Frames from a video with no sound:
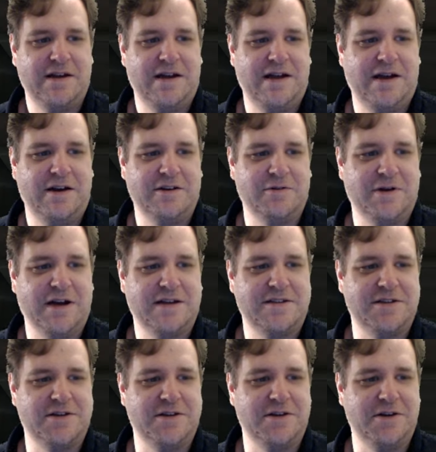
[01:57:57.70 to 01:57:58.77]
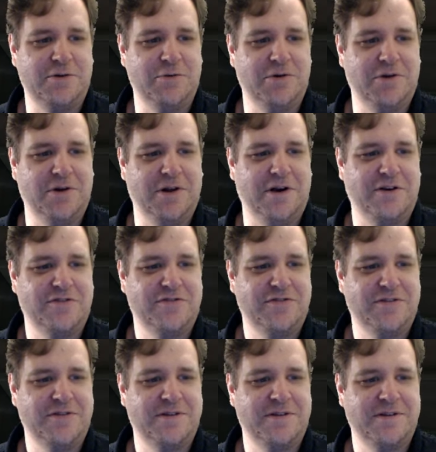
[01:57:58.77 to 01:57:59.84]
How do I turn you all off?
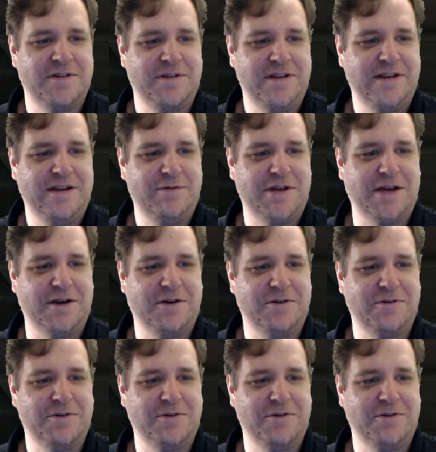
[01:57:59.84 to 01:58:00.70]
There we go.